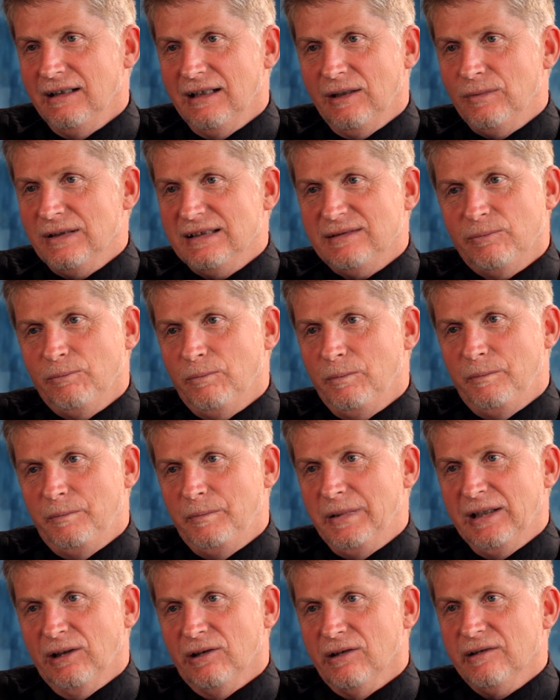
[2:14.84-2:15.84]
It was
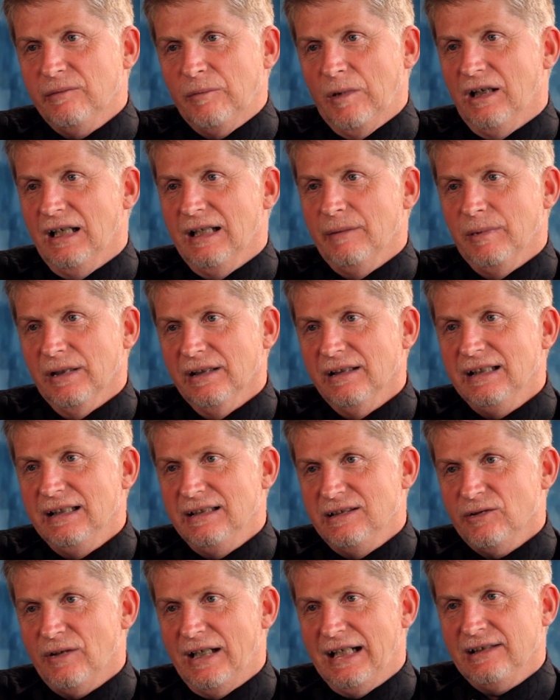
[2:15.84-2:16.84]
beyond my
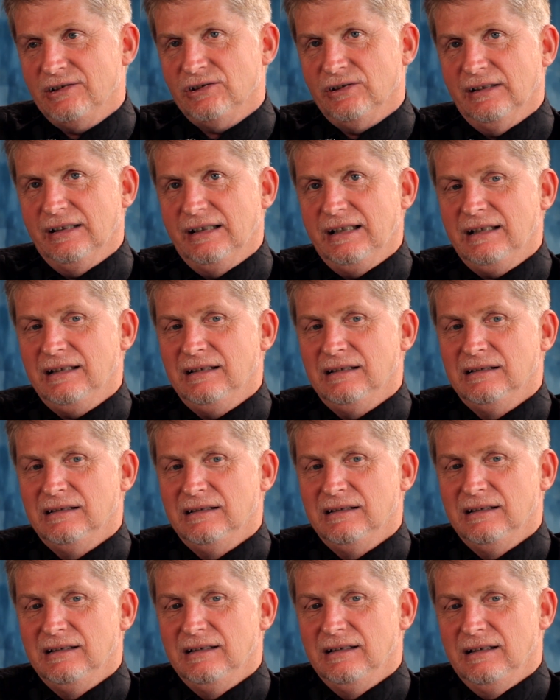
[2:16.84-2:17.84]
ability to actually
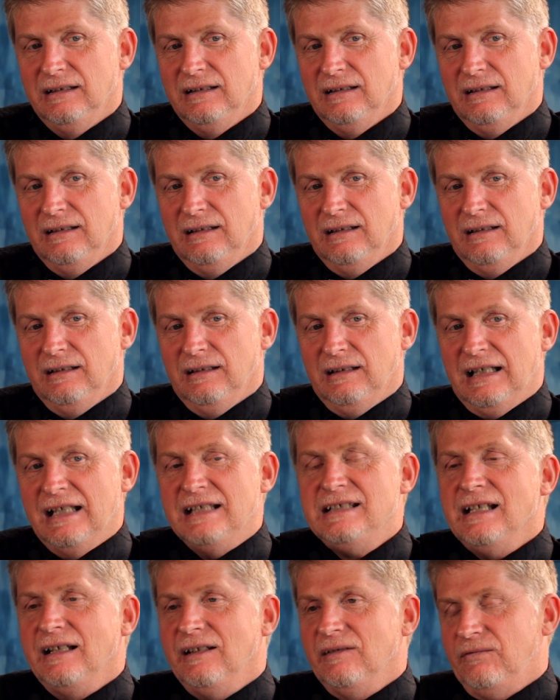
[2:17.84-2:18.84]

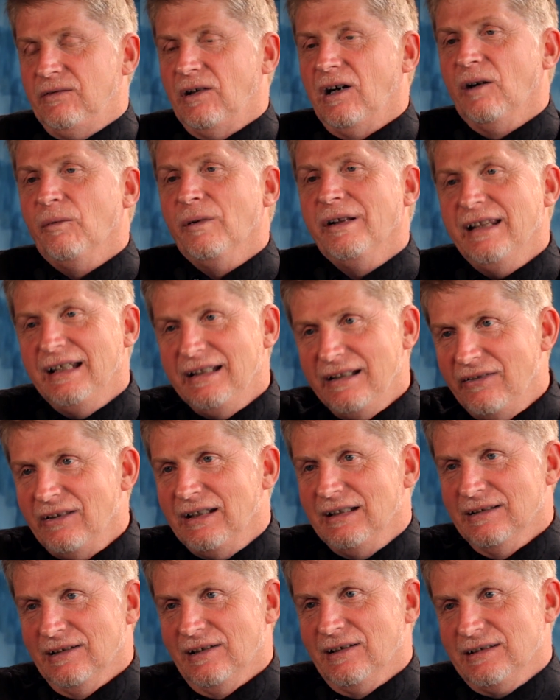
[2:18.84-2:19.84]
identify with
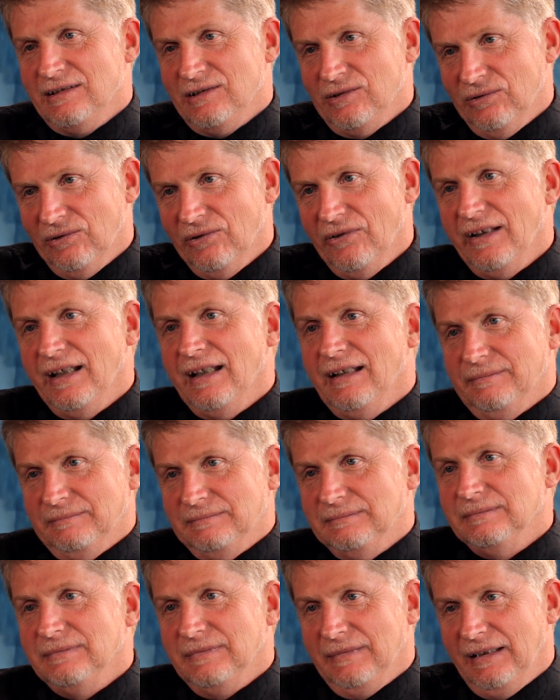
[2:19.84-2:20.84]
anything that I saw there.
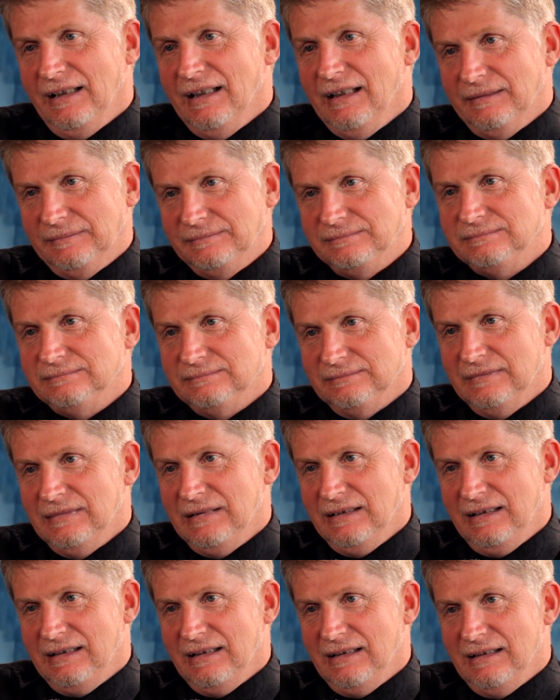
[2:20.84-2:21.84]
Yeah,
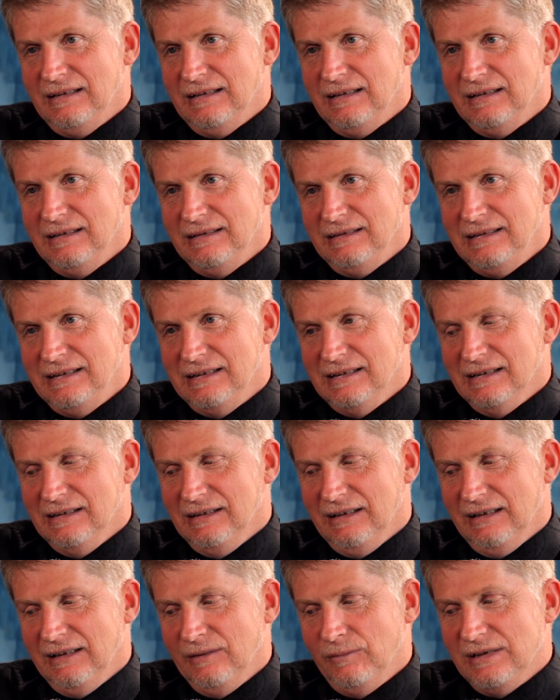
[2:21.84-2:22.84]
you know,
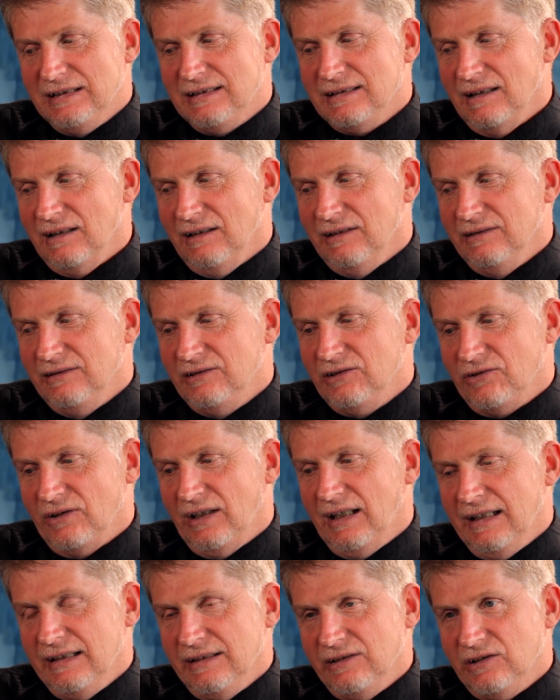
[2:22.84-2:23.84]
it was so
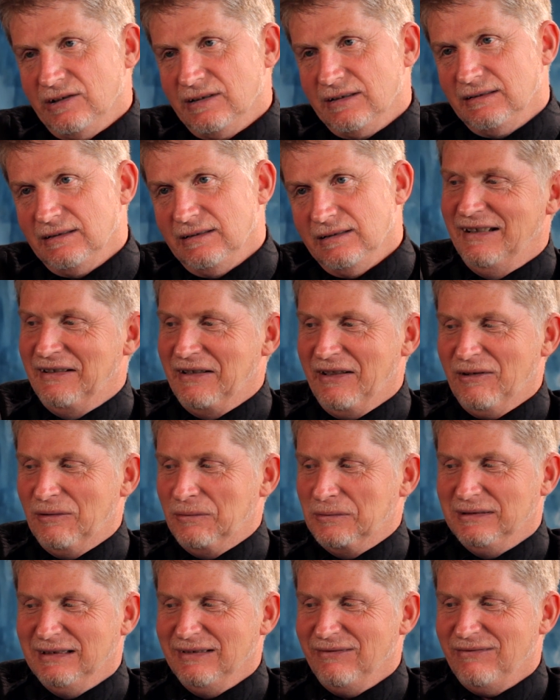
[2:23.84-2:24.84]
strange. And I
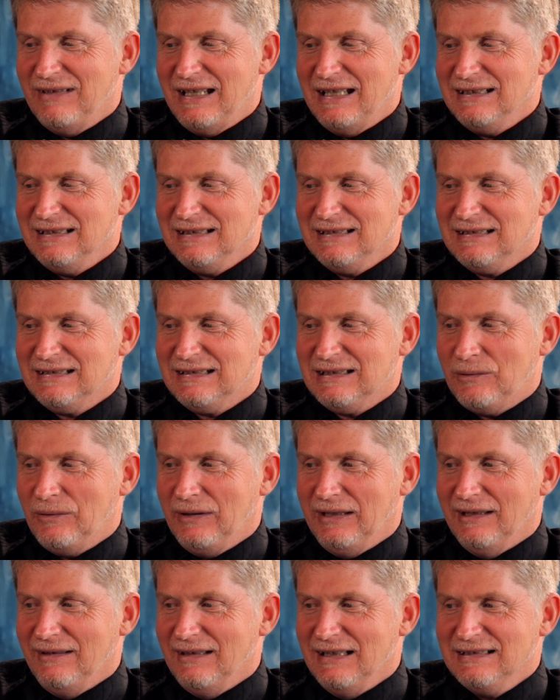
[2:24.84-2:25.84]
thought, well, if that's
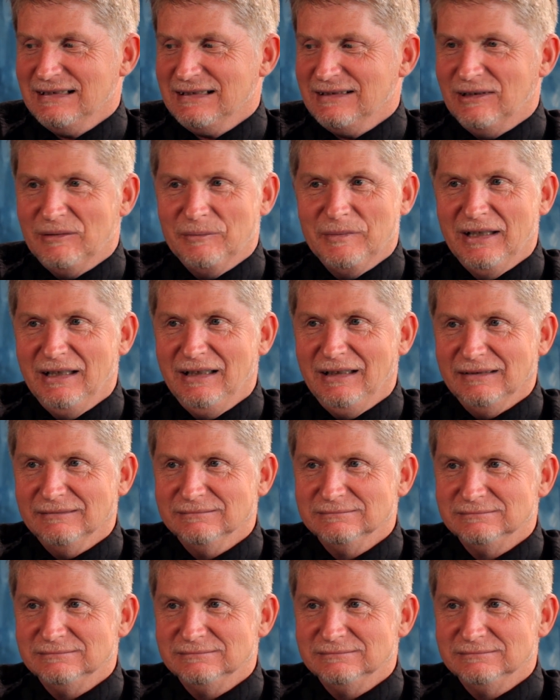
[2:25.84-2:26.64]
queer, that's not me.